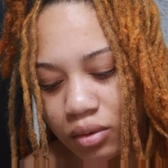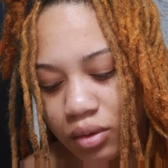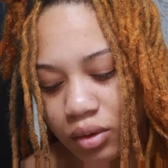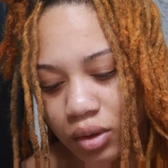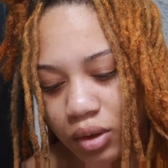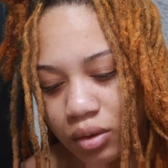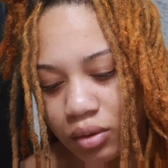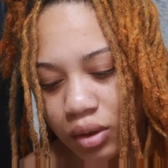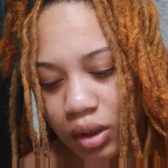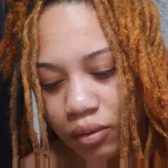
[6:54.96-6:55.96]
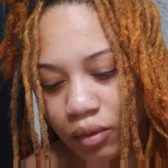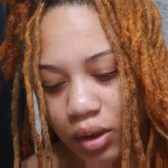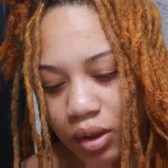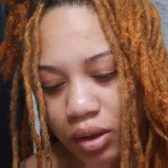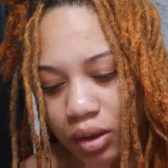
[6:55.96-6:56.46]
So she didn't do it like right
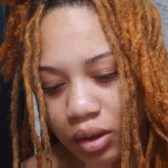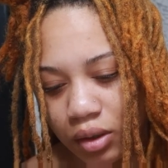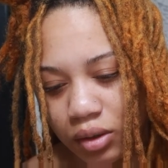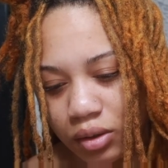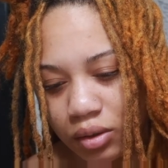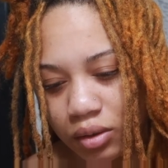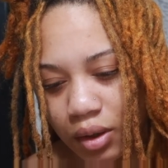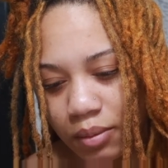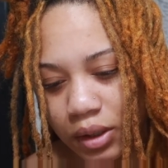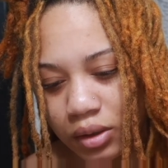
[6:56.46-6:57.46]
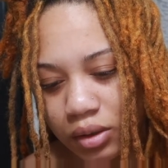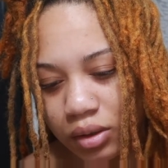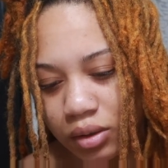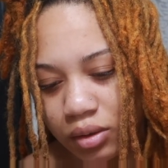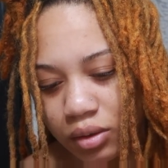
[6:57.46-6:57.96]
at the end. That makes sense.